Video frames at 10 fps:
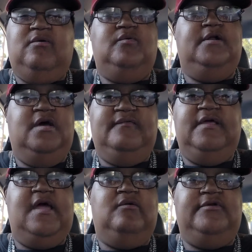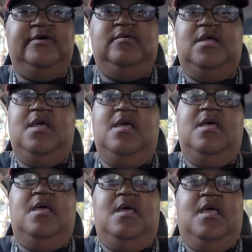whatever they're going to do.
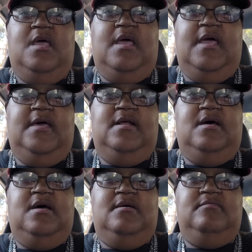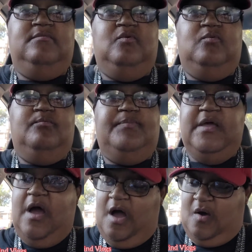And
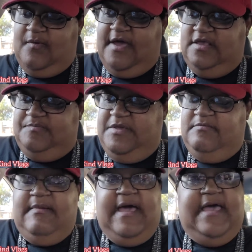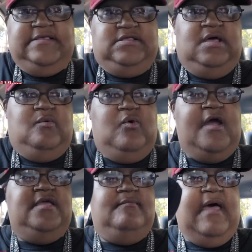always be masked up, wear
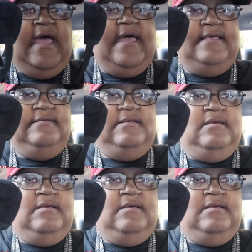your mask.